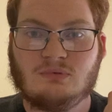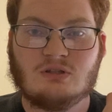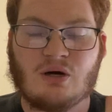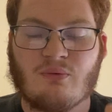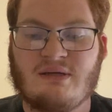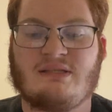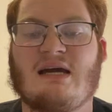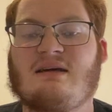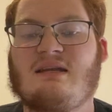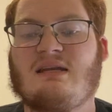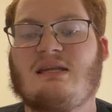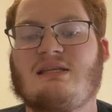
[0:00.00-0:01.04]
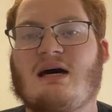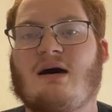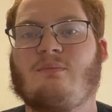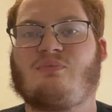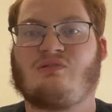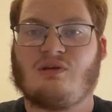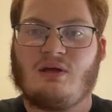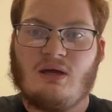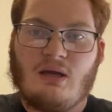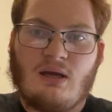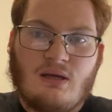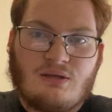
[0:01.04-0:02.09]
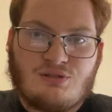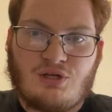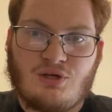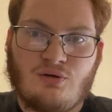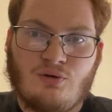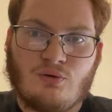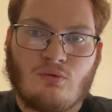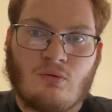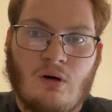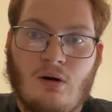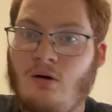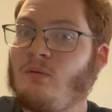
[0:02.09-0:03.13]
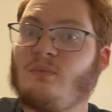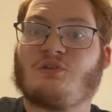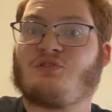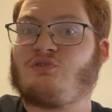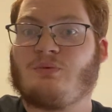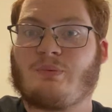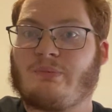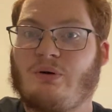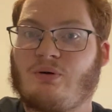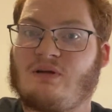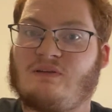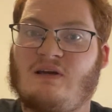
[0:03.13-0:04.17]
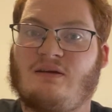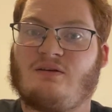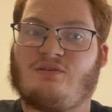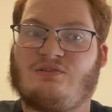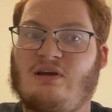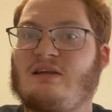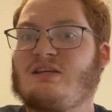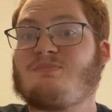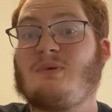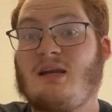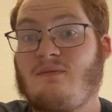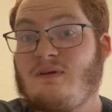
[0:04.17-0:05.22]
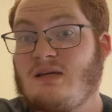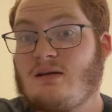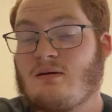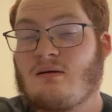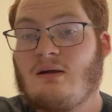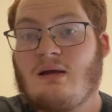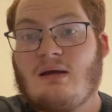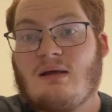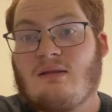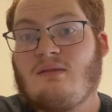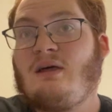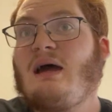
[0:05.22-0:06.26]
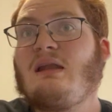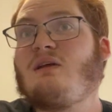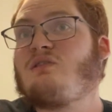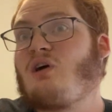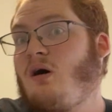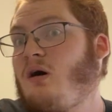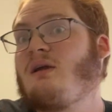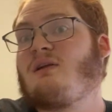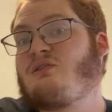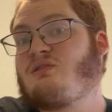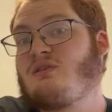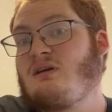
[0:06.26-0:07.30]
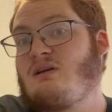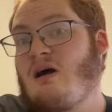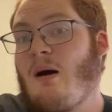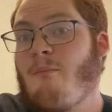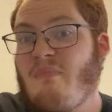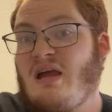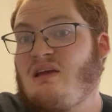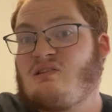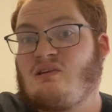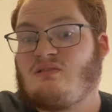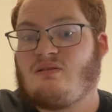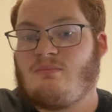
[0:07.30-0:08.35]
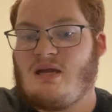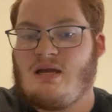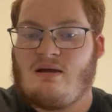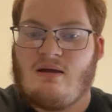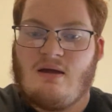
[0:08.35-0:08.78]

going down in the dumps to almost Super Bowl contenders in the span of a year. That is honestly amazing to me.